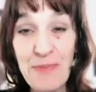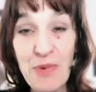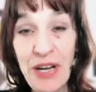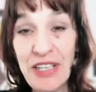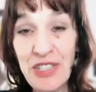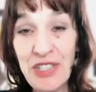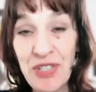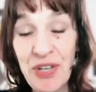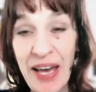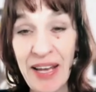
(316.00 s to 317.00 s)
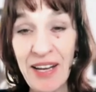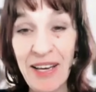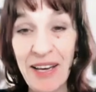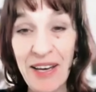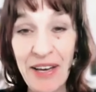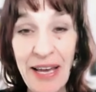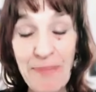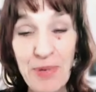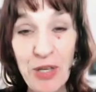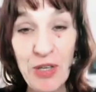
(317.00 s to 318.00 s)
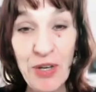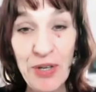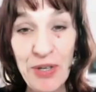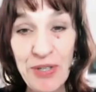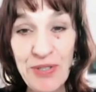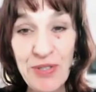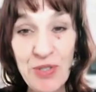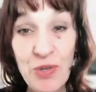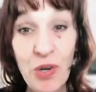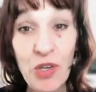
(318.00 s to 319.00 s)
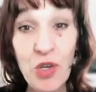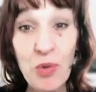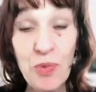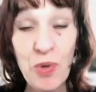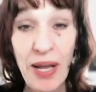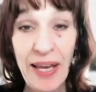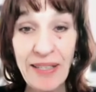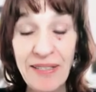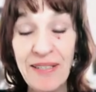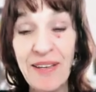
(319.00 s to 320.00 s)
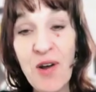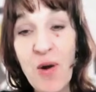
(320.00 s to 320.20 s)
The British had a couple of years to accumulate